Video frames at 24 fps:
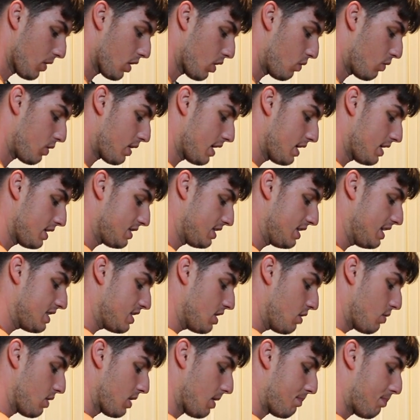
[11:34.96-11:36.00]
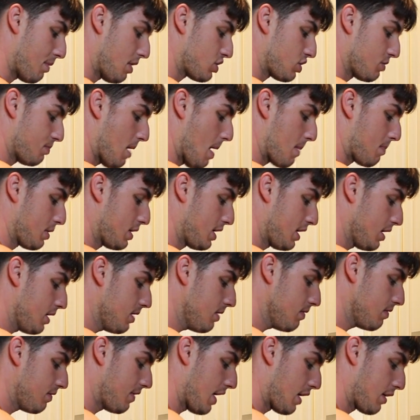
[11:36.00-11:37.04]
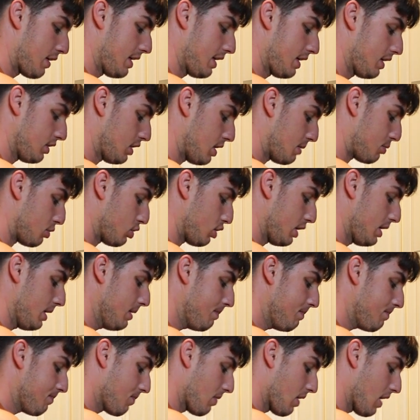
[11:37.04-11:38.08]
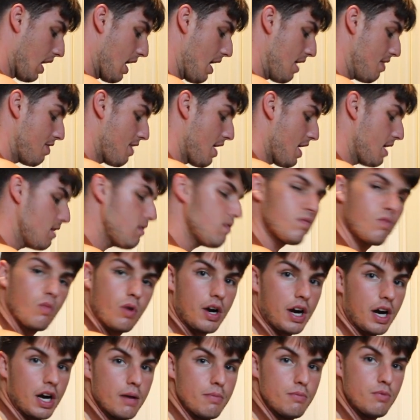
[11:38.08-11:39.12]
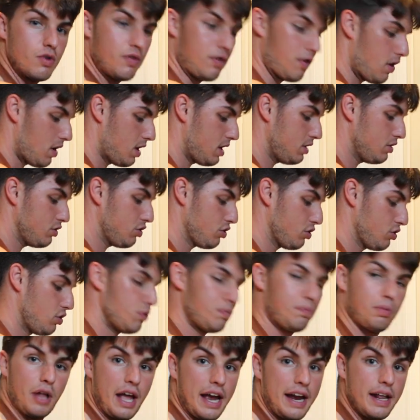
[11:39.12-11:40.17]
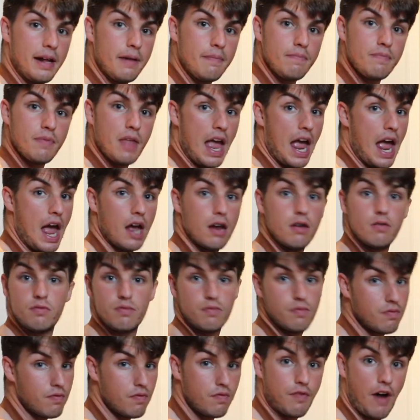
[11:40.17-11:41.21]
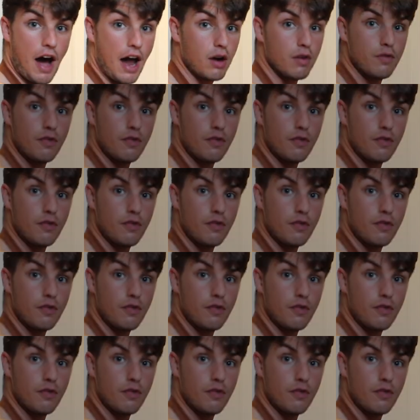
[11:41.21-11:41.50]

we're going to season it with a bunch of pepper here, very liberally. And then we're going to move on to plating and final